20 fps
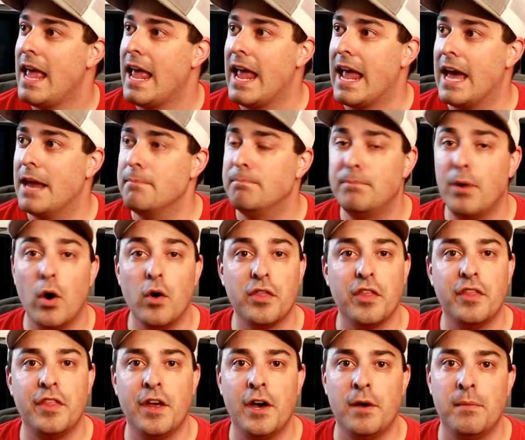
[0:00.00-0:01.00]
And both
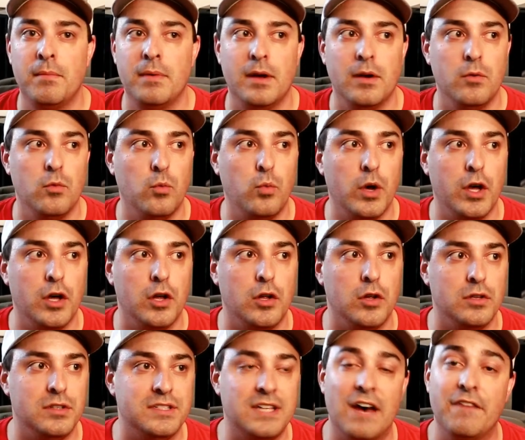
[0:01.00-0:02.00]
of them
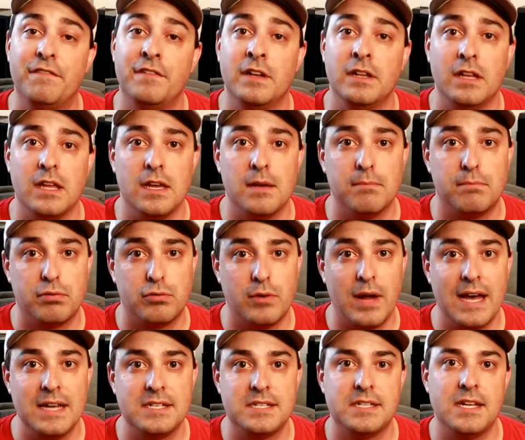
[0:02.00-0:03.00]
will definitely
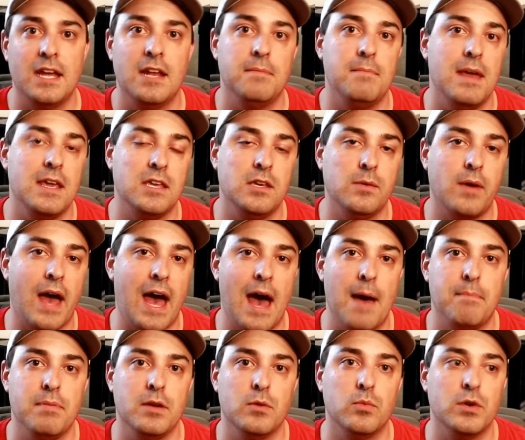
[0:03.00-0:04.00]
impress and make you
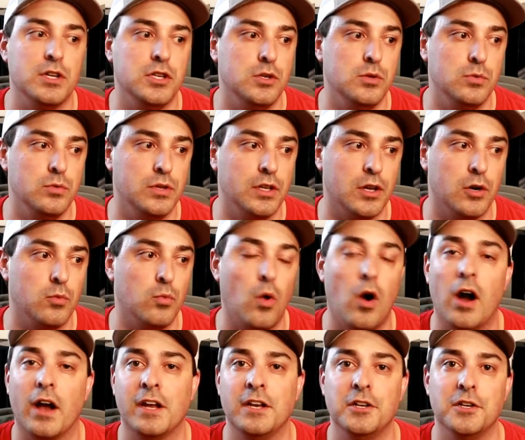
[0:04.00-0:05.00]
happy when you
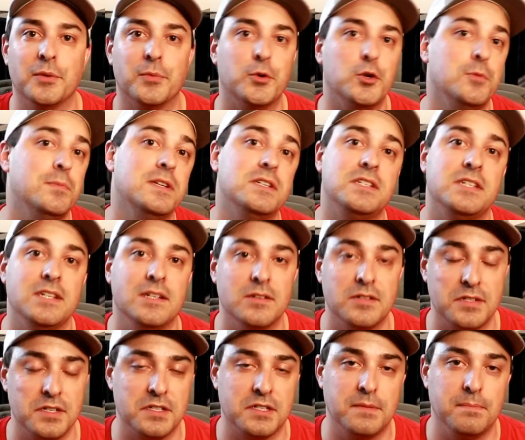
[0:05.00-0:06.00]
walk into your room and see your
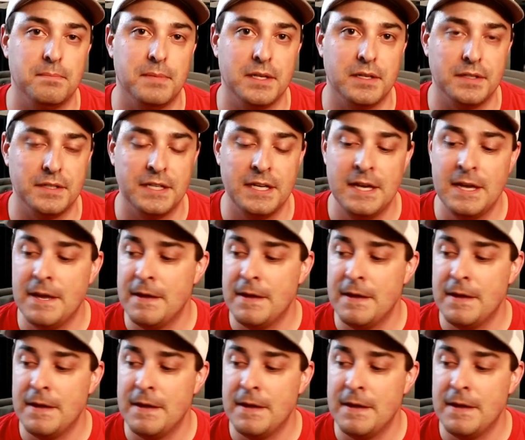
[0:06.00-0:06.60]
system build.